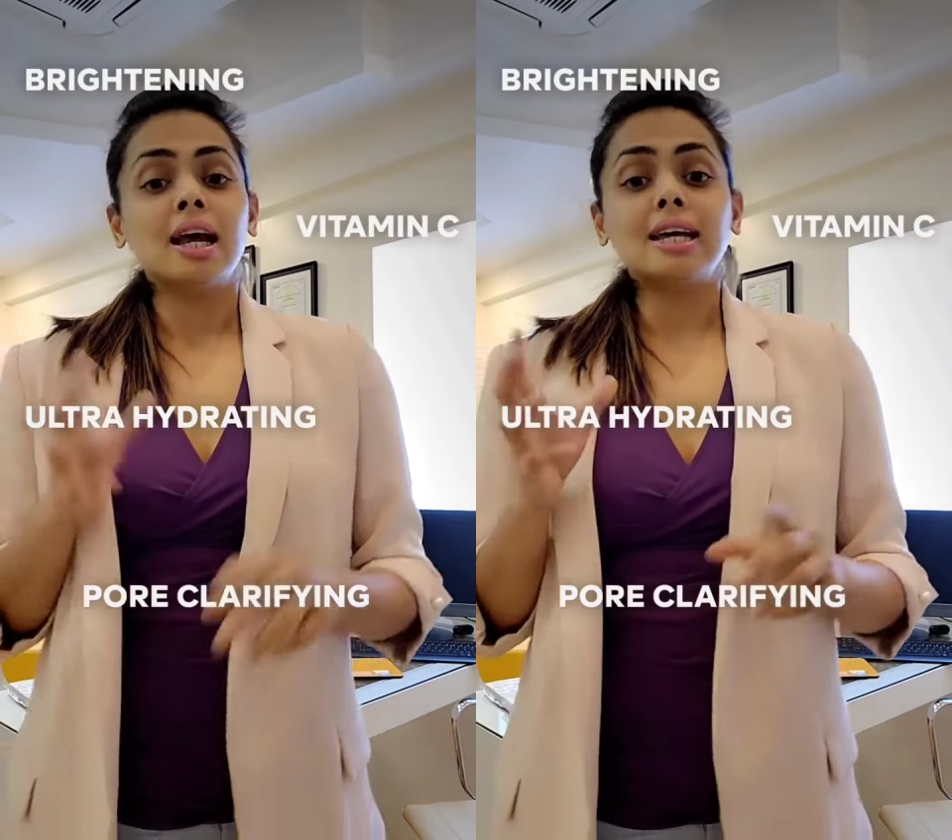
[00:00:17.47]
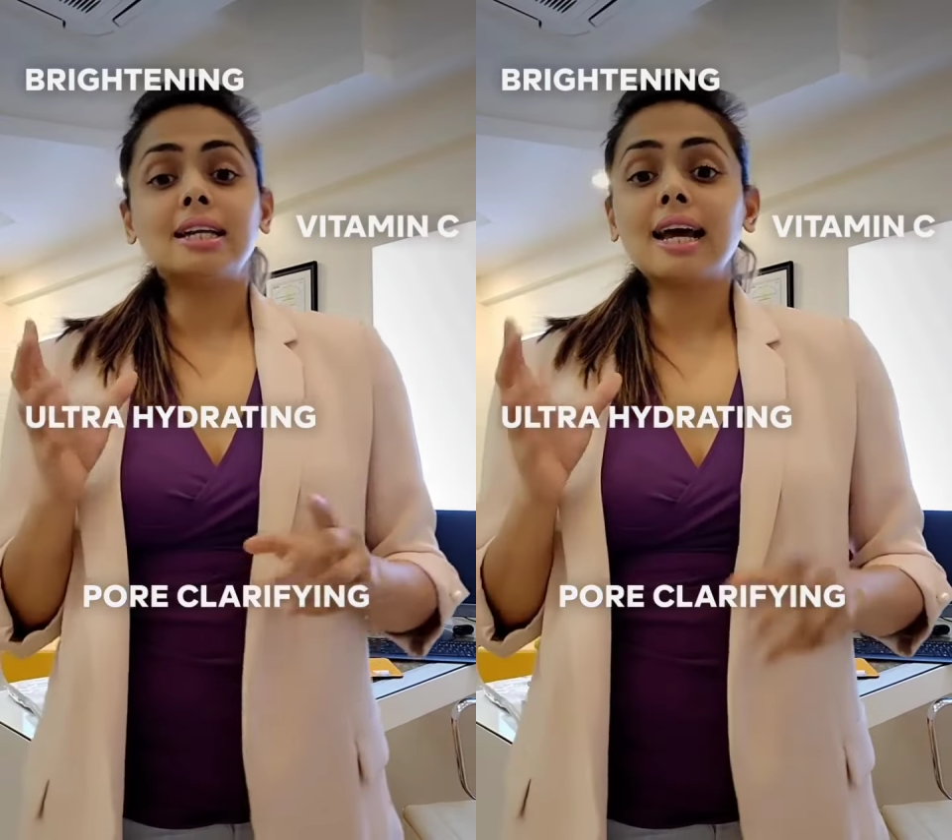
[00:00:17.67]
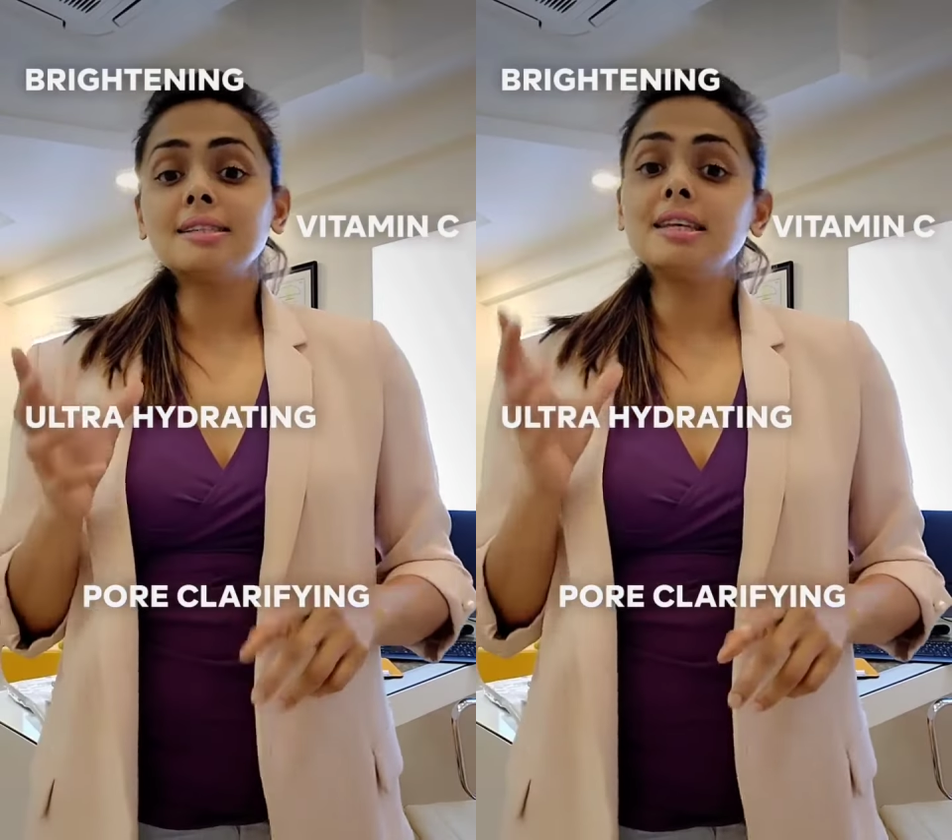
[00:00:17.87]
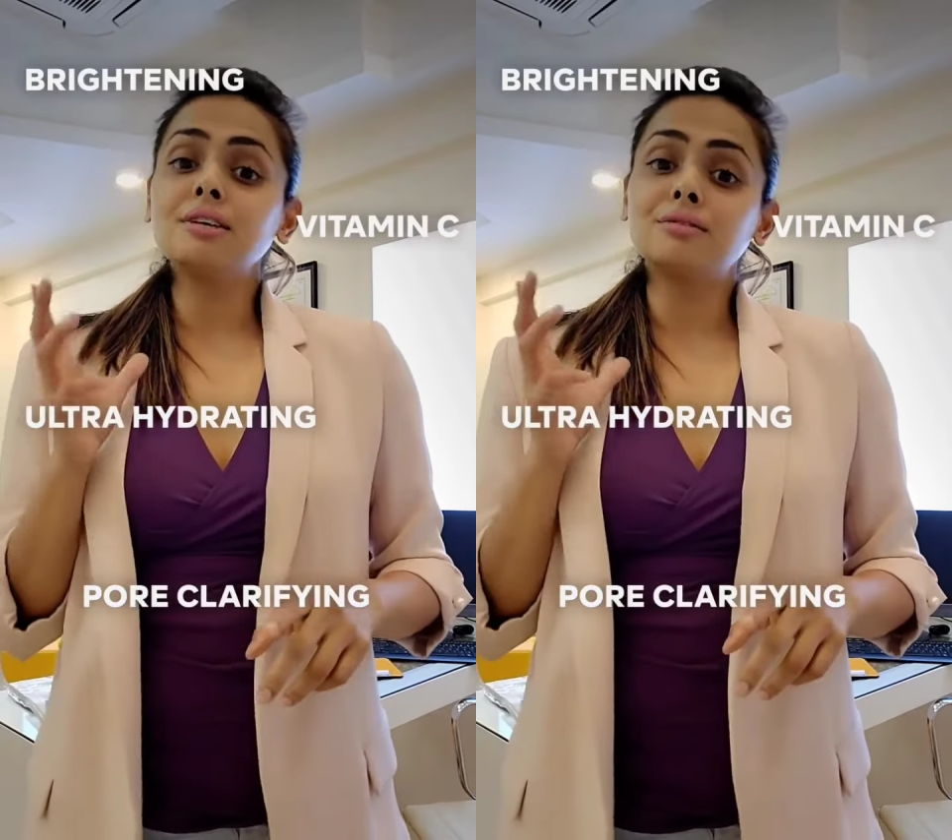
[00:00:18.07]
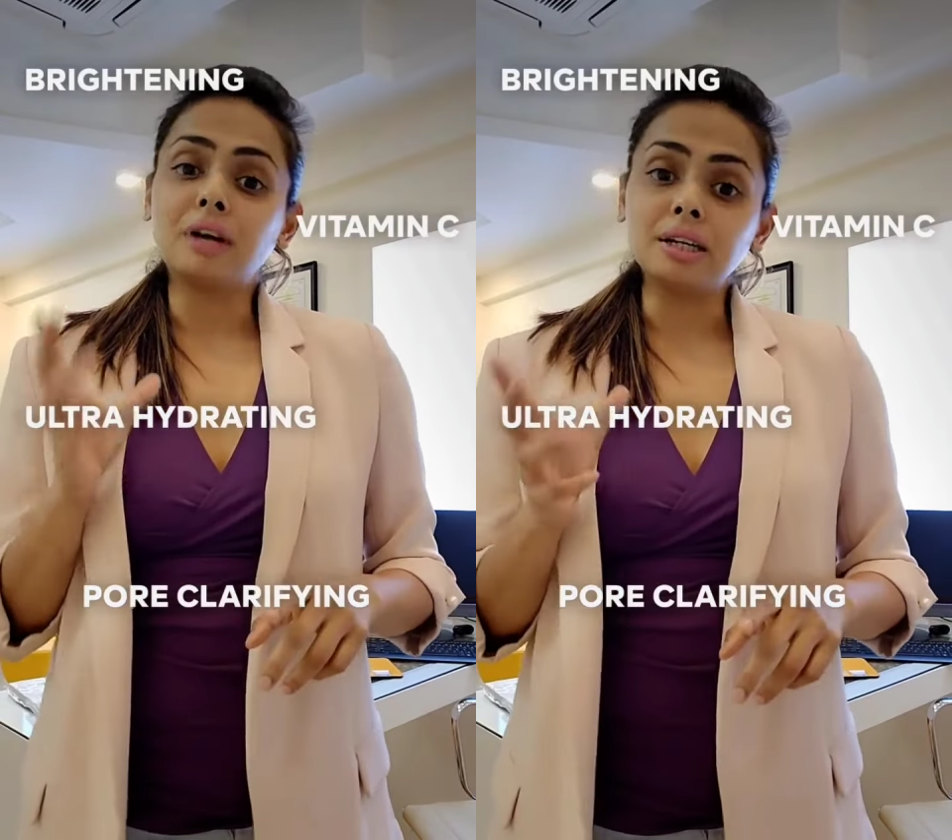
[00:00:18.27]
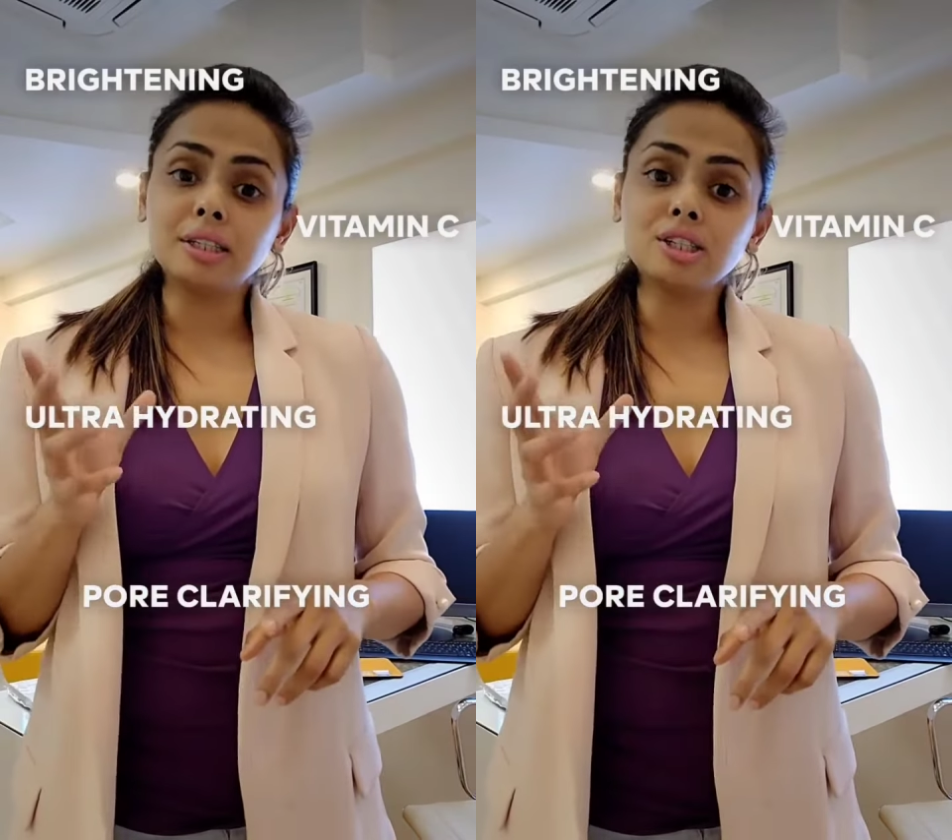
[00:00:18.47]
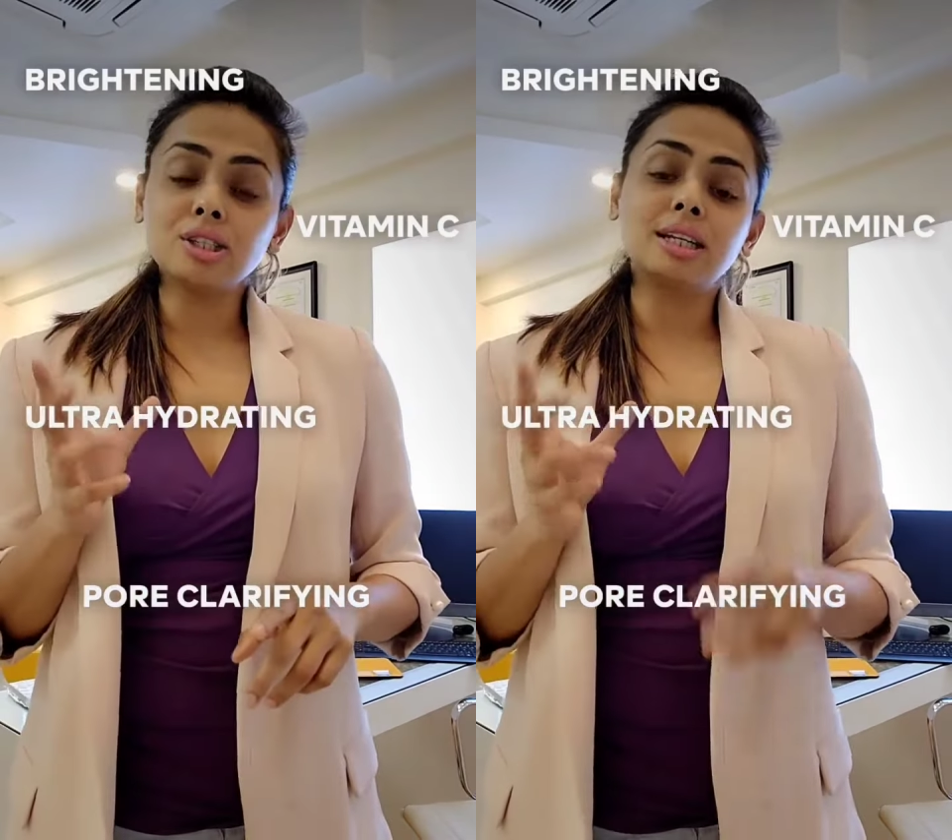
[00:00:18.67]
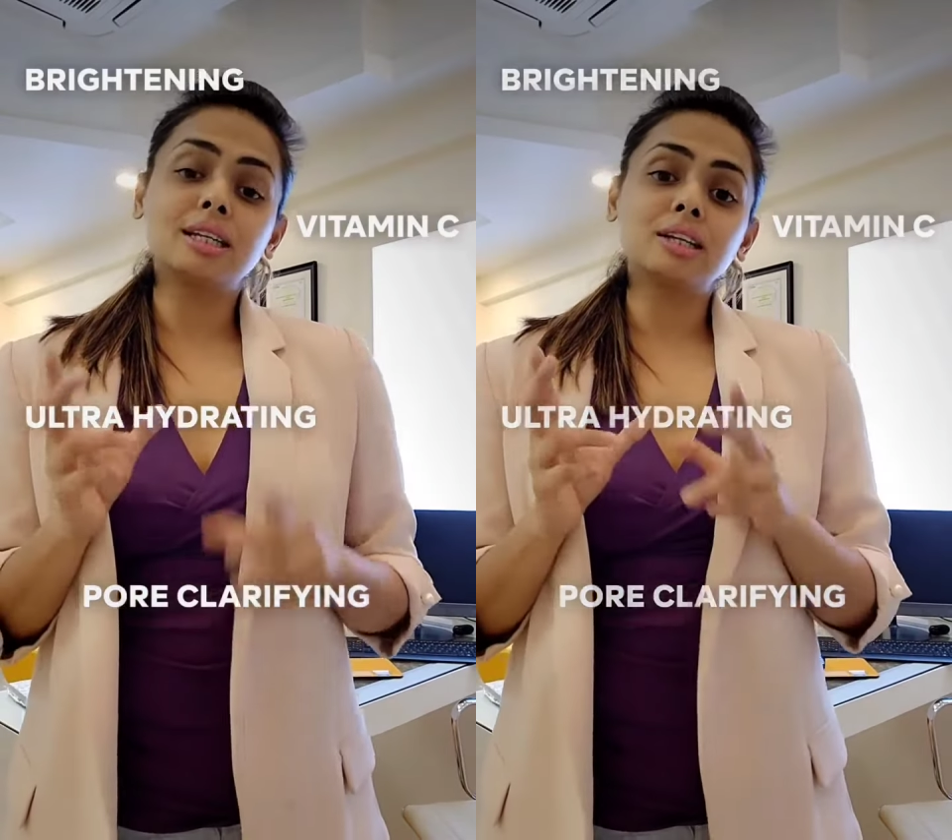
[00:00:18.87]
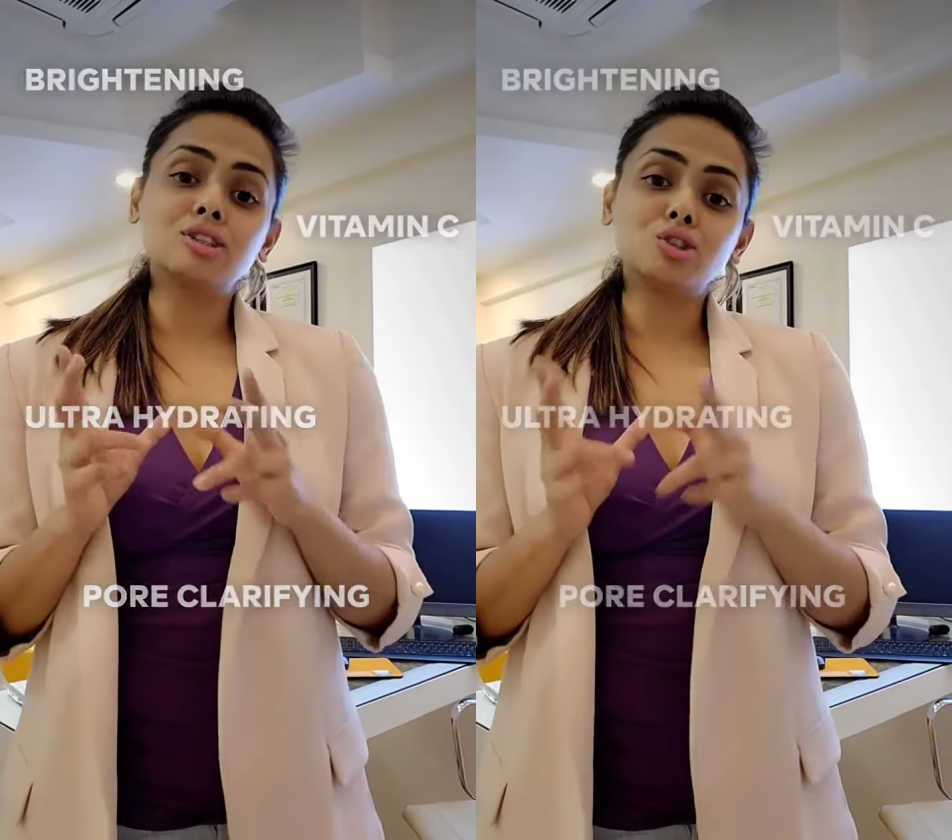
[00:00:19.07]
It has the advantage that it can